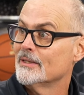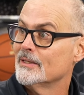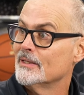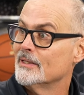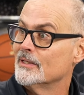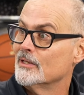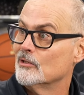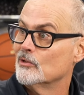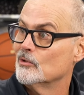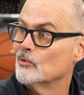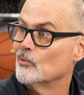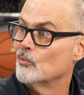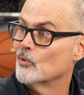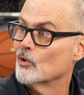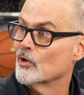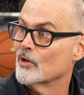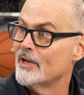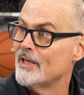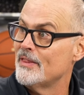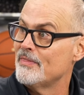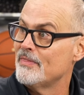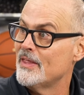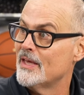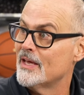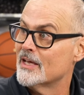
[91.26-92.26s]
you know, we're
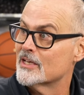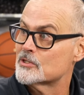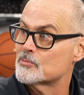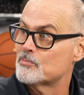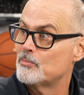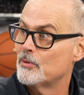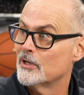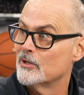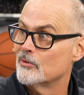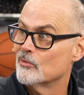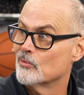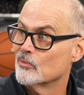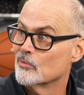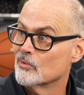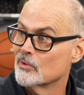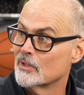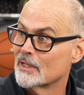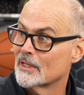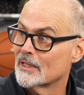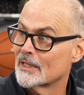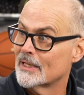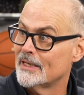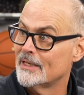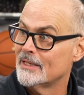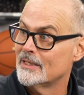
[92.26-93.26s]
in this, but
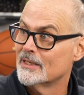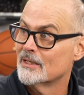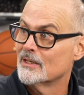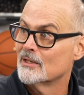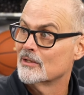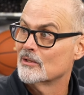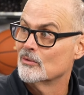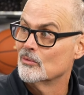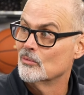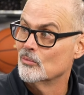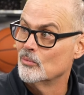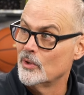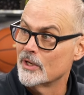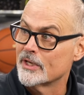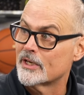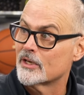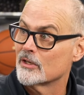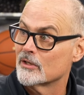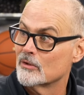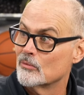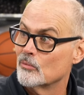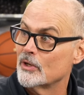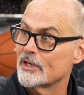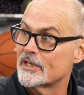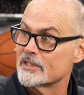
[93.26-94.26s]
really we
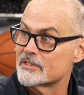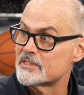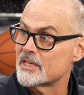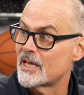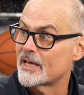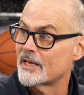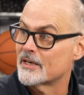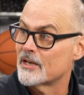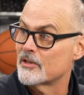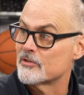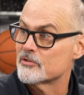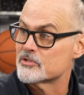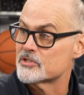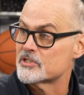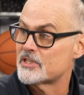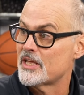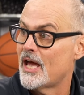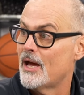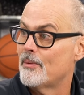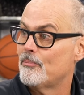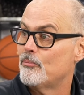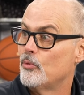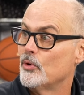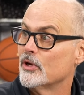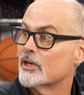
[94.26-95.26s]
could we could take another
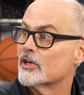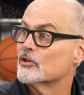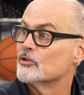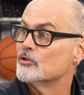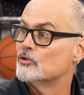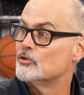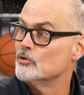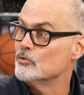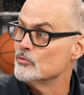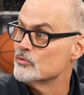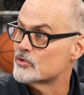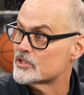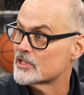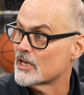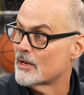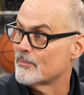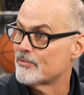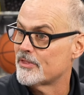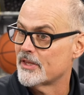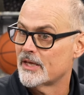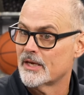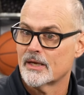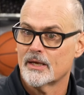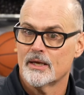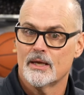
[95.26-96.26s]
step. We could do
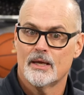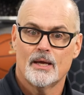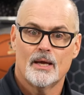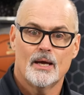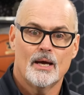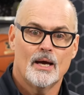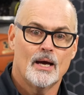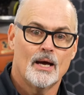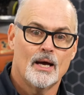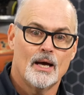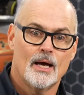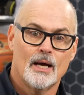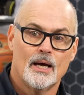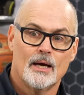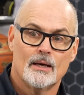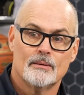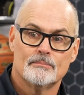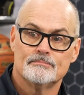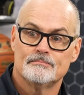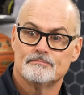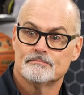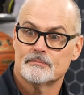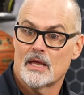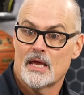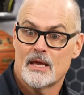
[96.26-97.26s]
something.
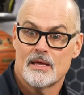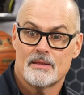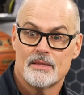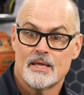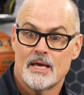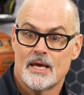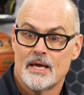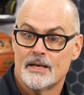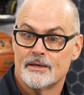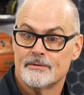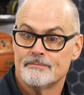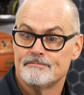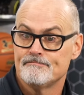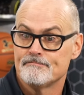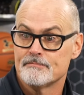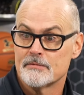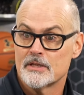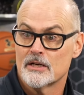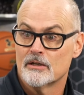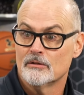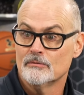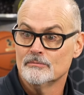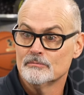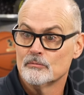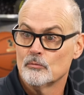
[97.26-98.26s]
Um, and then
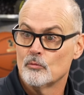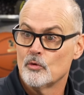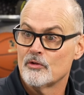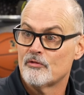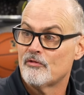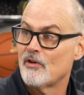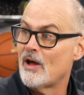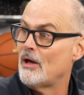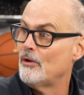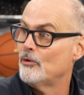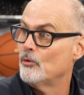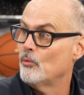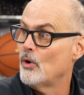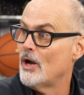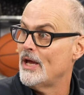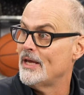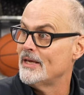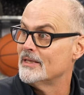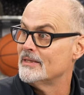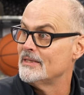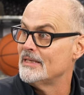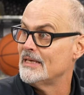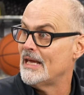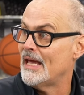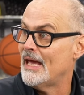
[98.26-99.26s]
you know we found a way
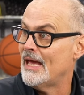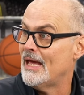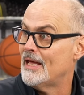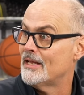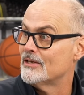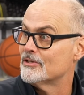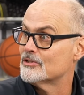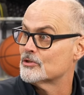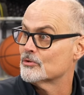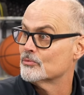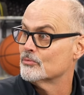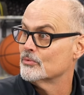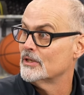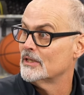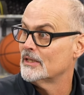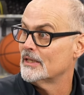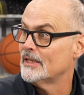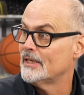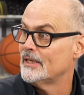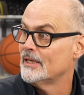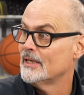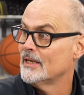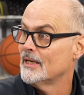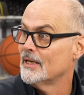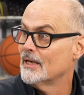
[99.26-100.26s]
in the end to
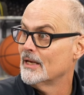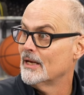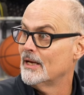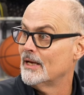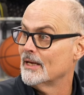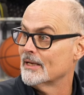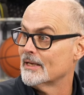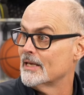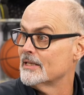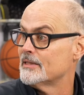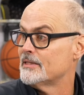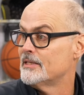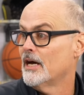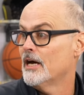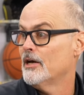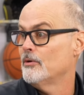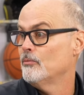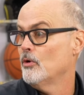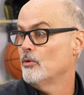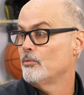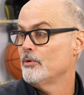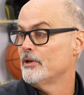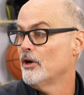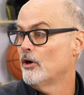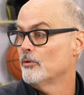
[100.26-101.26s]
really uh, get done
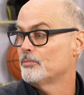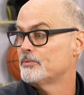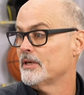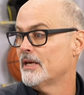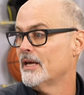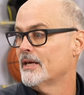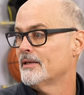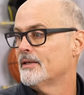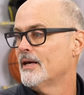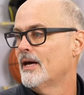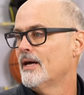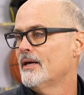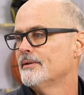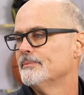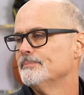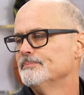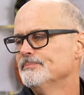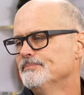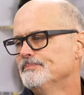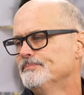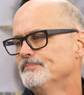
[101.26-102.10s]
what we'd hoped to get done.